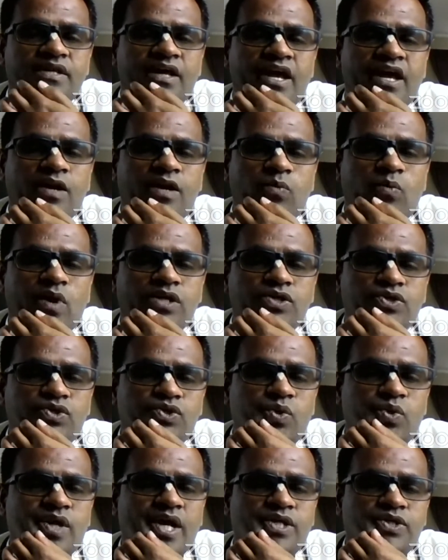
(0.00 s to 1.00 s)
and one
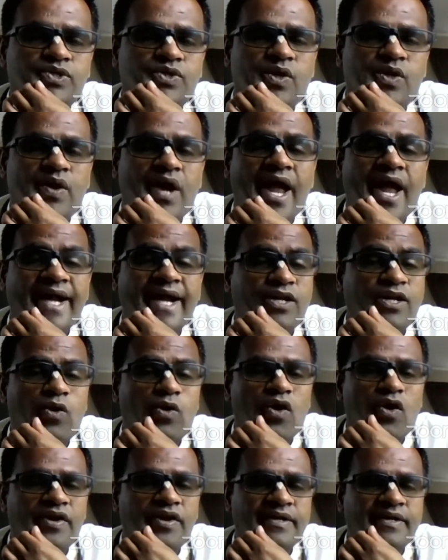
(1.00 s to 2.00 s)
should actually act
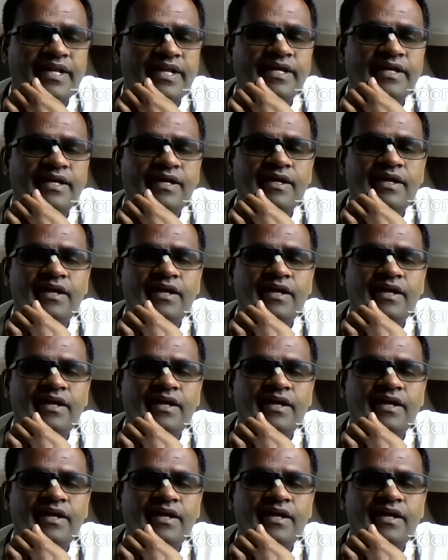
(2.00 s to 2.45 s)
accordingly.